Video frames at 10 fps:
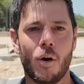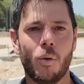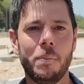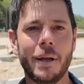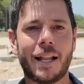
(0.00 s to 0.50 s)

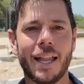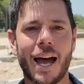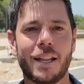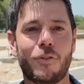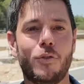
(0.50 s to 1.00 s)
We'd be
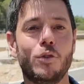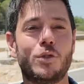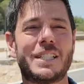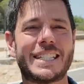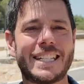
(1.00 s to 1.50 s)
glad if you
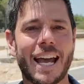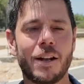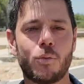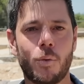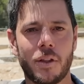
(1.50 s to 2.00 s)

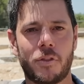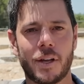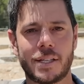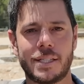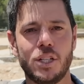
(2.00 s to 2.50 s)
stand with
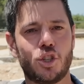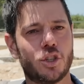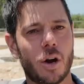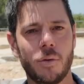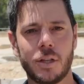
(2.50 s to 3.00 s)
us in
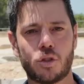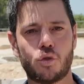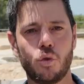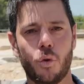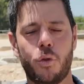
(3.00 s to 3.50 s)
sharing the
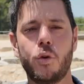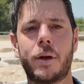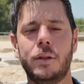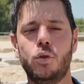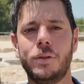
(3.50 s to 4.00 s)
truth. You
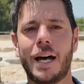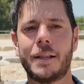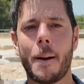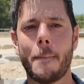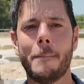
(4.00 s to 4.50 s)
can do
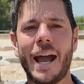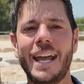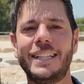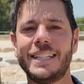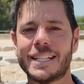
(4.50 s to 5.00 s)
that by
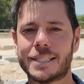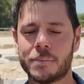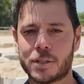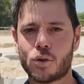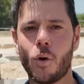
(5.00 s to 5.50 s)
hitting the
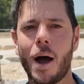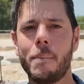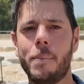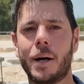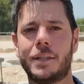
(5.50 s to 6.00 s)

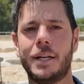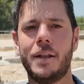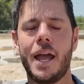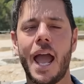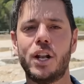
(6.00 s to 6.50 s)
subscribe
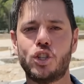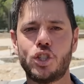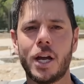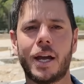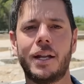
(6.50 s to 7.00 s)
button and
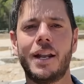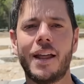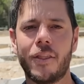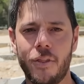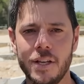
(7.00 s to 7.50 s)
sharing
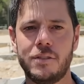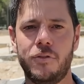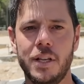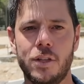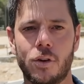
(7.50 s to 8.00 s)
these
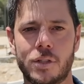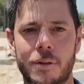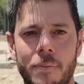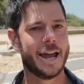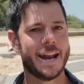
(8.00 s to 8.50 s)
videos.